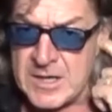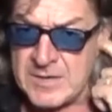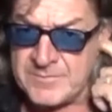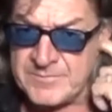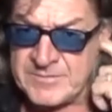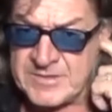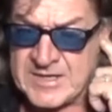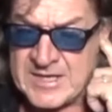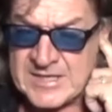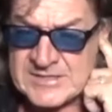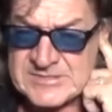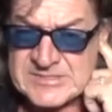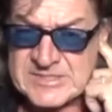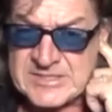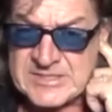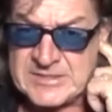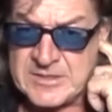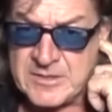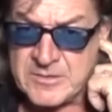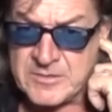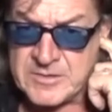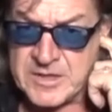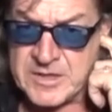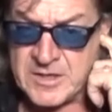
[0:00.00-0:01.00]
the Latino
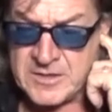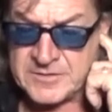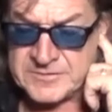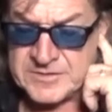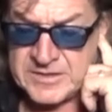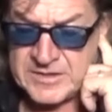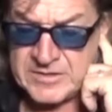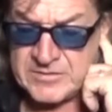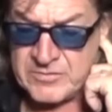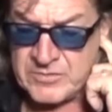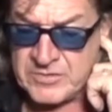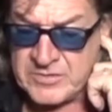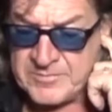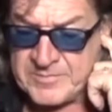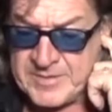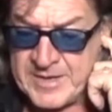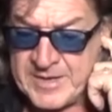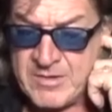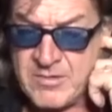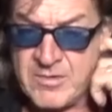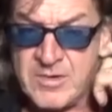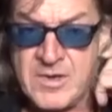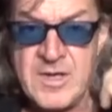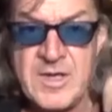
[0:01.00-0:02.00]
card that you're on
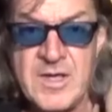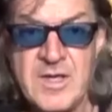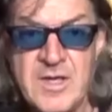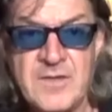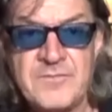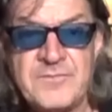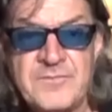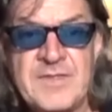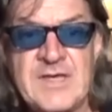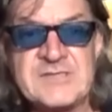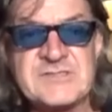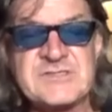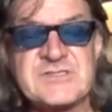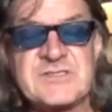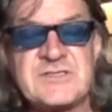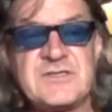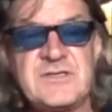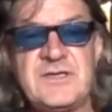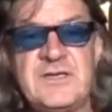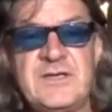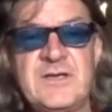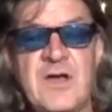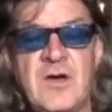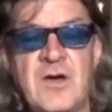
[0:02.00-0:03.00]
about. There's,
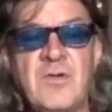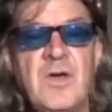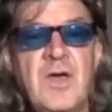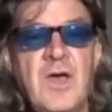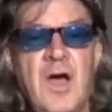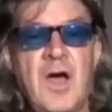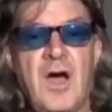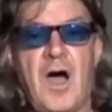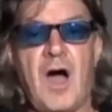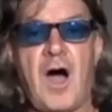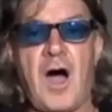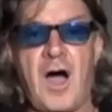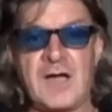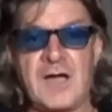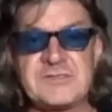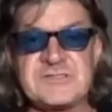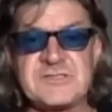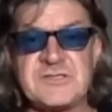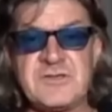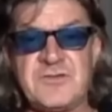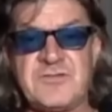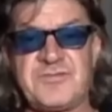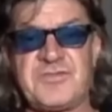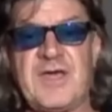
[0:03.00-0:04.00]
you know, I
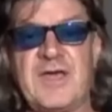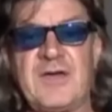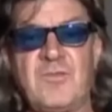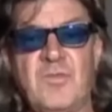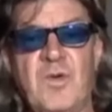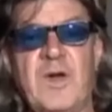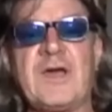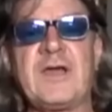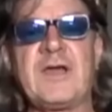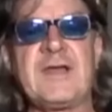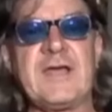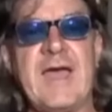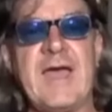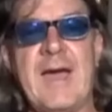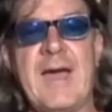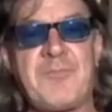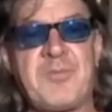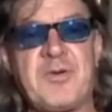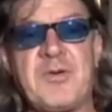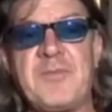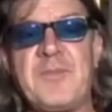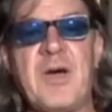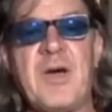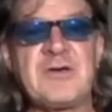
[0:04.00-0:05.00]
do think we're going to get
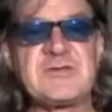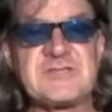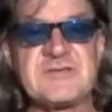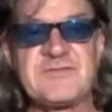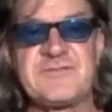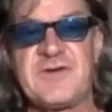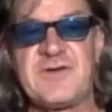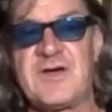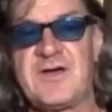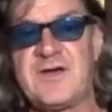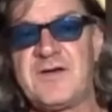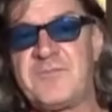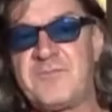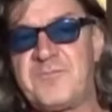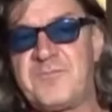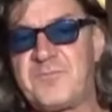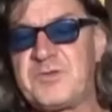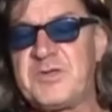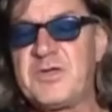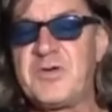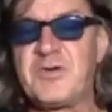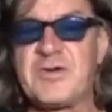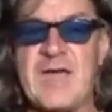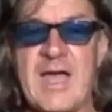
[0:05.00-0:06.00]
promoter,
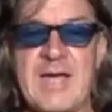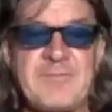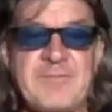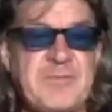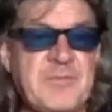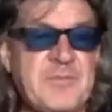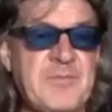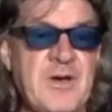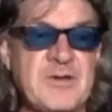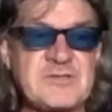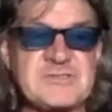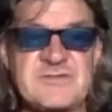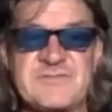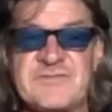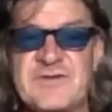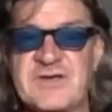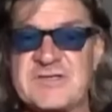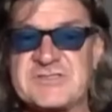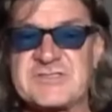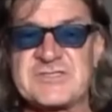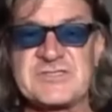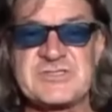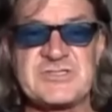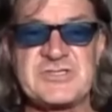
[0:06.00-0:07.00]
UK promoter
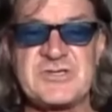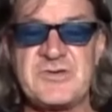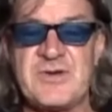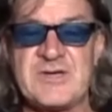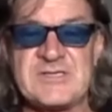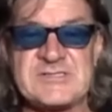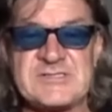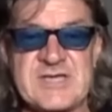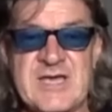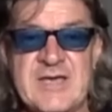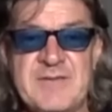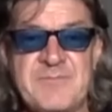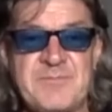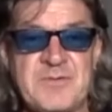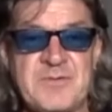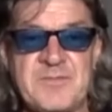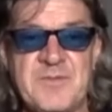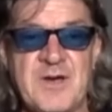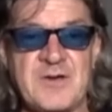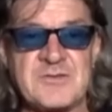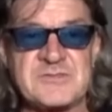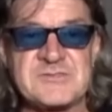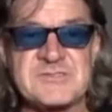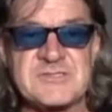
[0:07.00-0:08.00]
versus USA
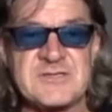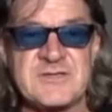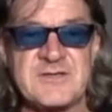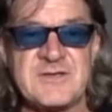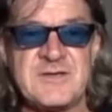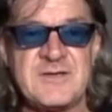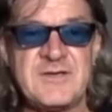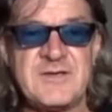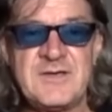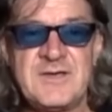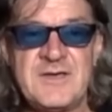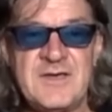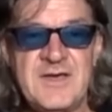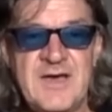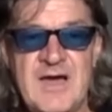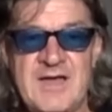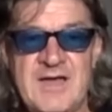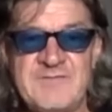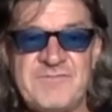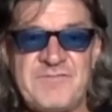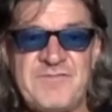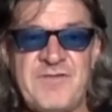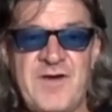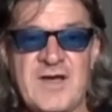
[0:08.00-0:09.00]
promoter,
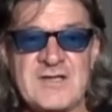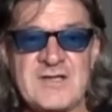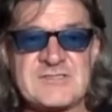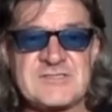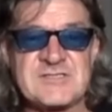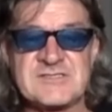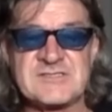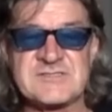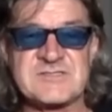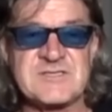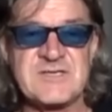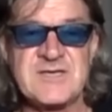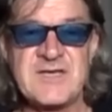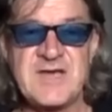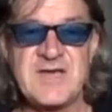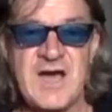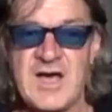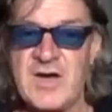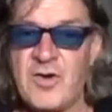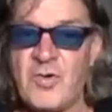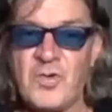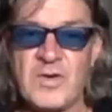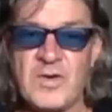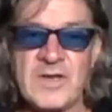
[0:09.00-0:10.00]
and fighters
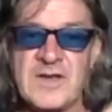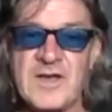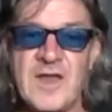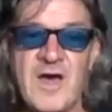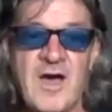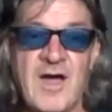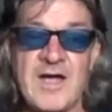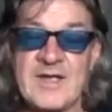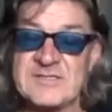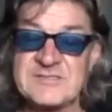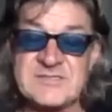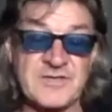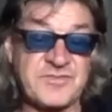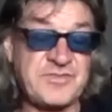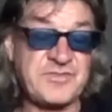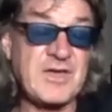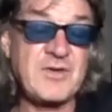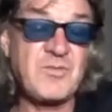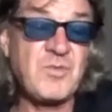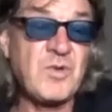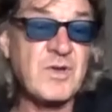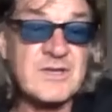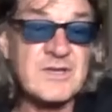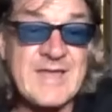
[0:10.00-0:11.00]
all aligned. I think
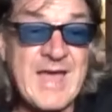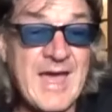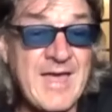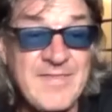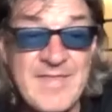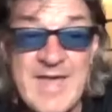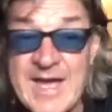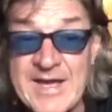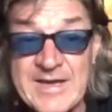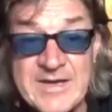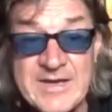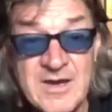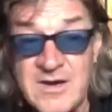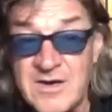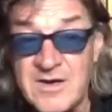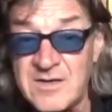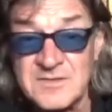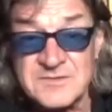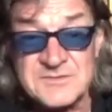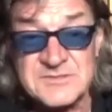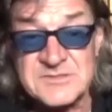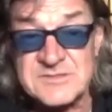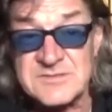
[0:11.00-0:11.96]
we'll get that card